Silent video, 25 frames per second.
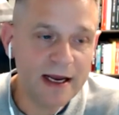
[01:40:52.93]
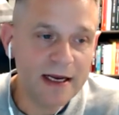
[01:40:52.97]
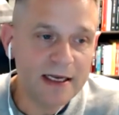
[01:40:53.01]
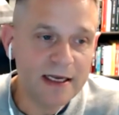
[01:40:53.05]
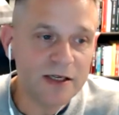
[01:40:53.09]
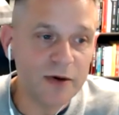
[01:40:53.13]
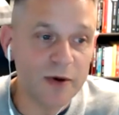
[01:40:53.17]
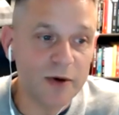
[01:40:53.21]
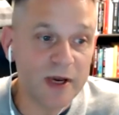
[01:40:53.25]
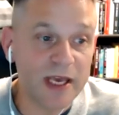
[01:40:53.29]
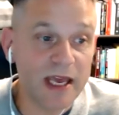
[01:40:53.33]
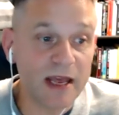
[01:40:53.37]

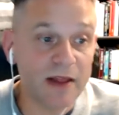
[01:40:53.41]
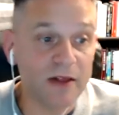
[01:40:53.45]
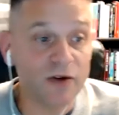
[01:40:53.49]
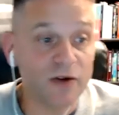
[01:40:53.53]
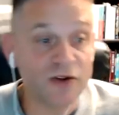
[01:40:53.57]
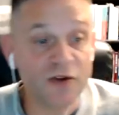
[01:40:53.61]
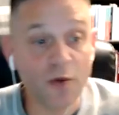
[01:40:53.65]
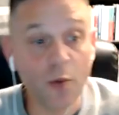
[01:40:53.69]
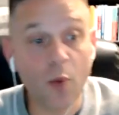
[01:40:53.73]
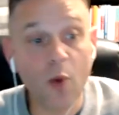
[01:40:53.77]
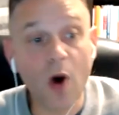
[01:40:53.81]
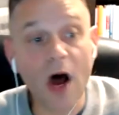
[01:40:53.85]
So again,
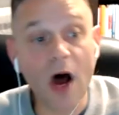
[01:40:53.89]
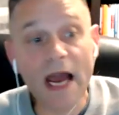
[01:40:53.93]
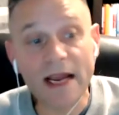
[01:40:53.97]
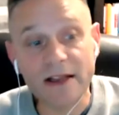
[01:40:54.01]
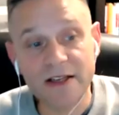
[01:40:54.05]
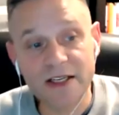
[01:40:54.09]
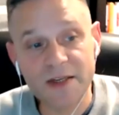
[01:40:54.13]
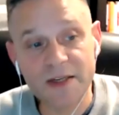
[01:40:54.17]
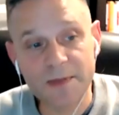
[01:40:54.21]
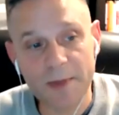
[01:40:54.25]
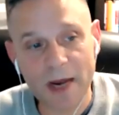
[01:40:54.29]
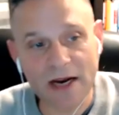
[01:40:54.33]
there's a
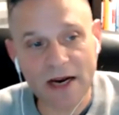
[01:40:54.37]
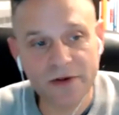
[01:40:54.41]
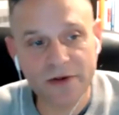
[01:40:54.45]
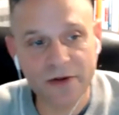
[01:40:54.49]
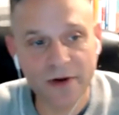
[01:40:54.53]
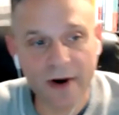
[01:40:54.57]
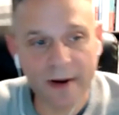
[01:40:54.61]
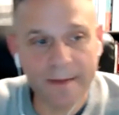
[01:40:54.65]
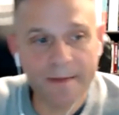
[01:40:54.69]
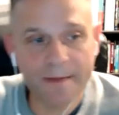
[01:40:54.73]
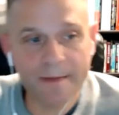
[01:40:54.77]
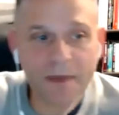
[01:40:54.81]
wide
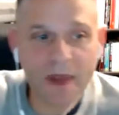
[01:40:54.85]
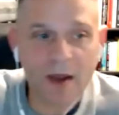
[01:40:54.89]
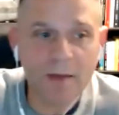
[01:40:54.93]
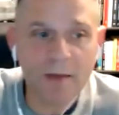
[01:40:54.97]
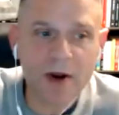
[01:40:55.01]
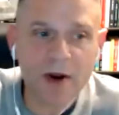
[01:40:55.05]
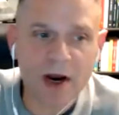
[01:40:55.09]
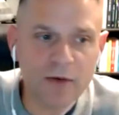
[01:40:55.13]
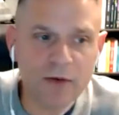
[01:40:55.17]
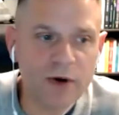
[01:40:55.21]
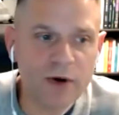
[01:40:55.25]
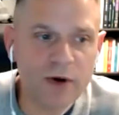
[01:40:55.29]
spectrum,
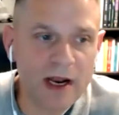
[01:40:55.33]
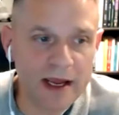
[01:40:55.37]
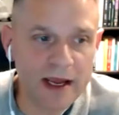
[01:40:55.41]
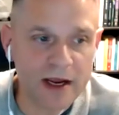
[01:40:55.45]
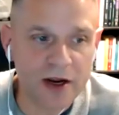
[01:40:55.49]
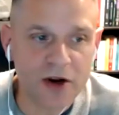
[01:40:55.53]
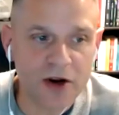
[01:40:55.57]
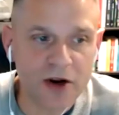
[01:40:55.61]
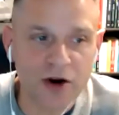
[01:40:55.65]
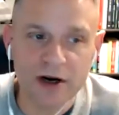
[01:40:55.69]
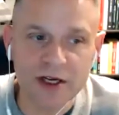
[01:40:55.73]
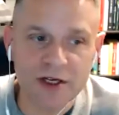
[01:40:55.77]
but I really
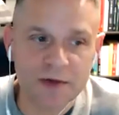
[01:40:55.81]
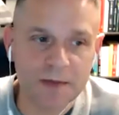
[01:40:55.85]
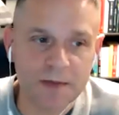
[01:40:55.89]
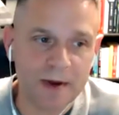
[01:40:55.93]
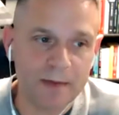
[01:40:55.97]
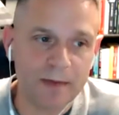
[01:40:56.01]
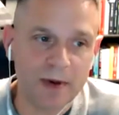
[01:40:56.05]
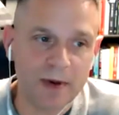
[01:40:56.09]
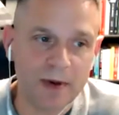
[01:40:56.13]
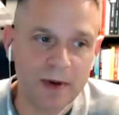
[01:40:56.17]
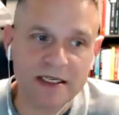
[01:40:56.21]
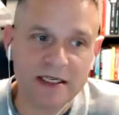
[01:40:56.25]
encourage
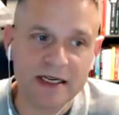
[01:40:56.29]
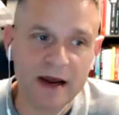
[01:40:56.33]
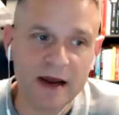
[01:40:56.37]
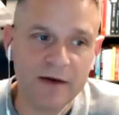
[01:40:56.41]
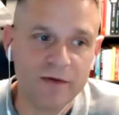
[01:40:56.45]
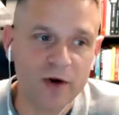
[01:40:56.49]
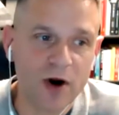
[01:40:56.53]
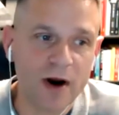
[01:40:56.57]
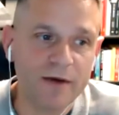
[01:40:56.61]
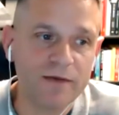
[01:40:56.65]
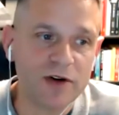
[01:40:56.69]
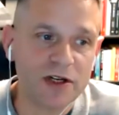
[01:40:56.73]
people is
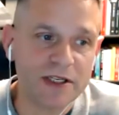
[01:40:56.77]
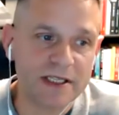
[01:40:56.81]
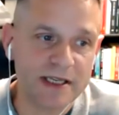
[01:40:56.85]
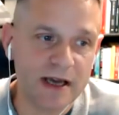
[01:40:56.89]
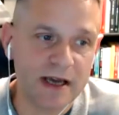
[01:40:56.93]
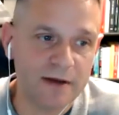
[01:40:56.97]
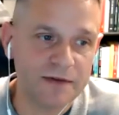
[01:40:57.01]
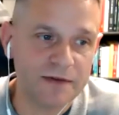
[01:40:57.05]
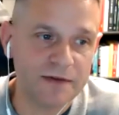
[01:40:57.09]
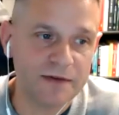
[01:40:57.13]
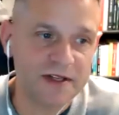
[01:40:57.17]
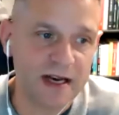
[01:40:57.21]
never ever
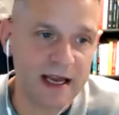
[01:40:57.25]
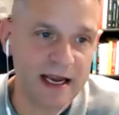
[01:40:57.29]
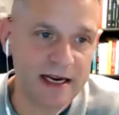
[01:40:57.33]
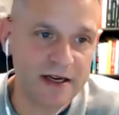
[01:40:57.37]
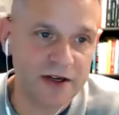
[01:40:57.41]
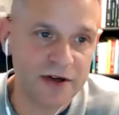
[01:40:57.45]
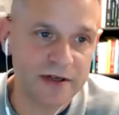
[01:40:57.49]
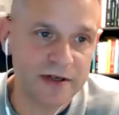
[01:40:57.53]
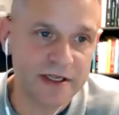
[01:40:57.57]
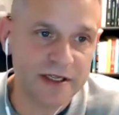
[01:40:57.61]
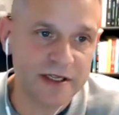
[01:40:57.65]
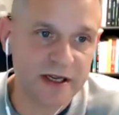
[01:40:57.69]

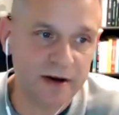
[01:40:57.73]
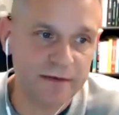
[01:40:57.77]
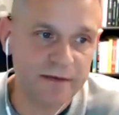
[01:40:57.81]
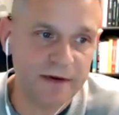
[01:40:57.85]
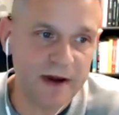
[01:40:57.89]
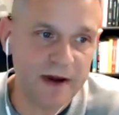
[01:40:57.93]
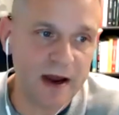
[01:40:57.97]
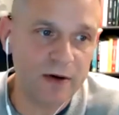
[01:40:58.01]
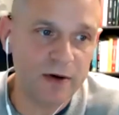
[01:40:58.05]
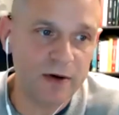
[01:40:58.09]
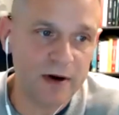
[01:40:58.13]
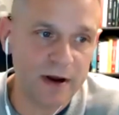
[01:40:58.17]
self-select yourself
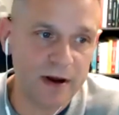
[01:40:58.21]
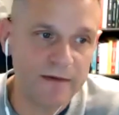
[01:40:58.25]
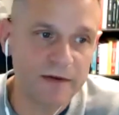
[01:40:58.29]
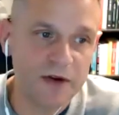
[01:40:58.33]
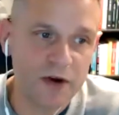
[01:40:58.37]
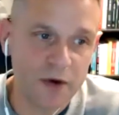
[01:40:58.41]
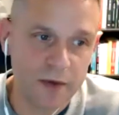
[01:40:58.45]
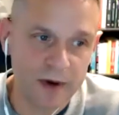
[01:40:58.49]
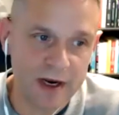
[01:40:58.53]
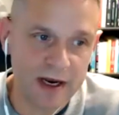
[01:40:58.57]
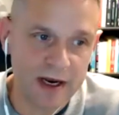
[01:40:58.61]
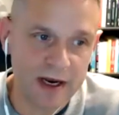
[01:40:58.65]
out of
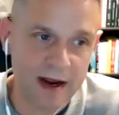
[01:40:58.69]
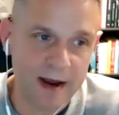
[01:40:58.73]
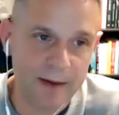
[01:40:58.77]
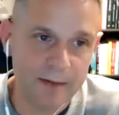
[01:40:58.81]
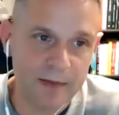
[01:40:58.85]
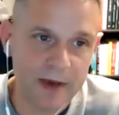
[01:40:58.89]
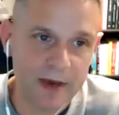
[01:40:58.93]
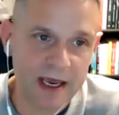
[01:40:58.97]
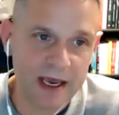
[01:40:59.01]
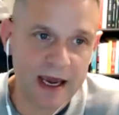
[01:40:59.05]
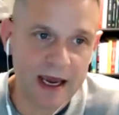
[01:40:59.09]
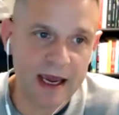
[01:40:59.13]
doing an
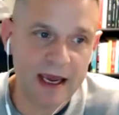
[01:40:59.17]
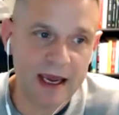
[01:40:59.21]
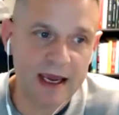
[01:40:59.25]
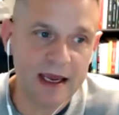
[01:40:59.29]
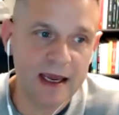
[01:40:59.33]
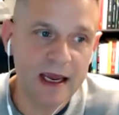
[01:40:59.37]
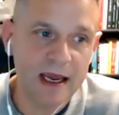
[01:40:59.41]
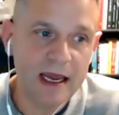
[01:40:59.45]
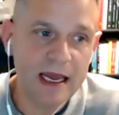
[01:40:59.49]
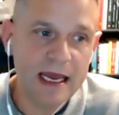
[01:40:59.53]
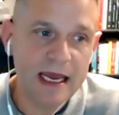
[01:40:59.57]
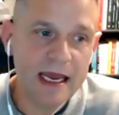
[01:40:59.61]

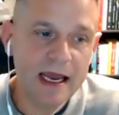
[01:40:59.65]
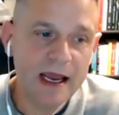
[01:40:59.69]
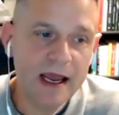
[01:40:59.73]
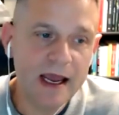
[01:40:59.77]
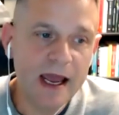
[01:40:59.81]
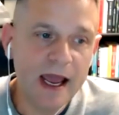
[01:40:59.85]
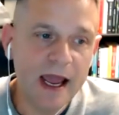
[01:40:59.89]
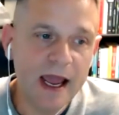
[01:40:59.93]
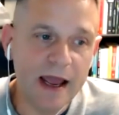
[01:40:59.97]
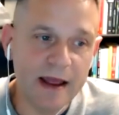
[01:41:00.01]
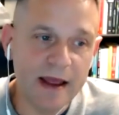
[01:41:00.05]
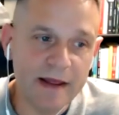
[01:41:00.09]
MBA
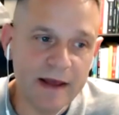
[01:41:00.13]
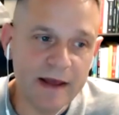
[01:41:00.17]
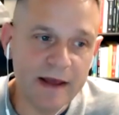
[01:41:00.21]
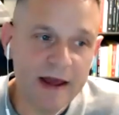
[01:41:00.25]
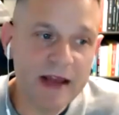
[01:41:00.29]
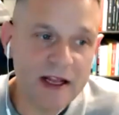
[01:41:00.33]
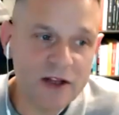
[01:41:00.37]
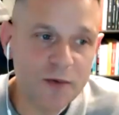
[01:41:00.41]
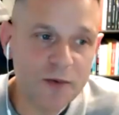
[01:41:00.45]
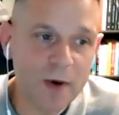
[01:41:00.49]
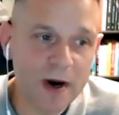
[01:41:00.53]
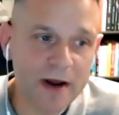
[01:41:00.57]
and, and
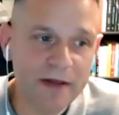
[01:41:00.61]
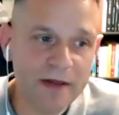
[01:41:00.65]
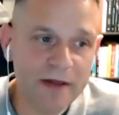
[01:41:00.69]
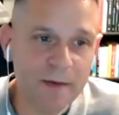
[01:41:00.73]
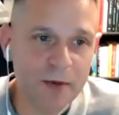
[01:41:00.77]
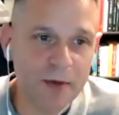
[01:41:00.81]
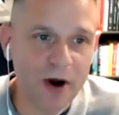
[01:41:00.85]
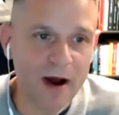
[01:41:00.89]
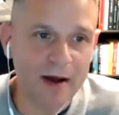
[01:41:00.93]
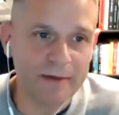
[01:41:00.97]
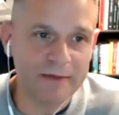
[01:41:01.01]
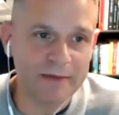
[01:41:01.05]
that's one of the
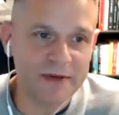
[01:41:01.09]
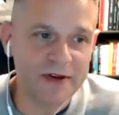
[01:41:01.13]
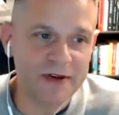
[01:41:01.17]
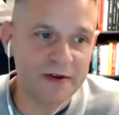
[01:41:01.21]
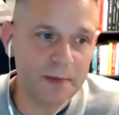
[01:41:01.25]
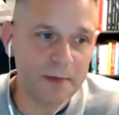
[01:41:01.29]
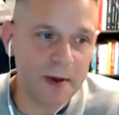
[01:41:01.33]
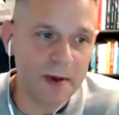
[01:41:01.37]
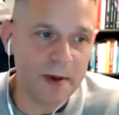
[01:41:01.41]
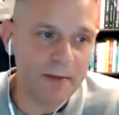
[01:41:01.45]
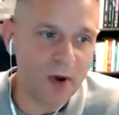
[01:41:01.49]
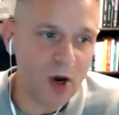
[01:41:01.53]
problems is
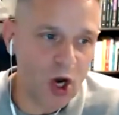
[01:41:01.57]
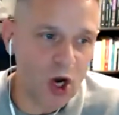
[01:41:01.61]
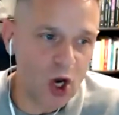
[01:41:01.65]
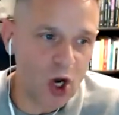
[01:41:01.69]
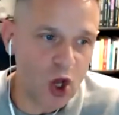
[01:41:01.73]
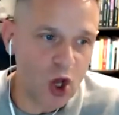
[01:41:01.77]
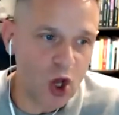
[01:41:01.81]
people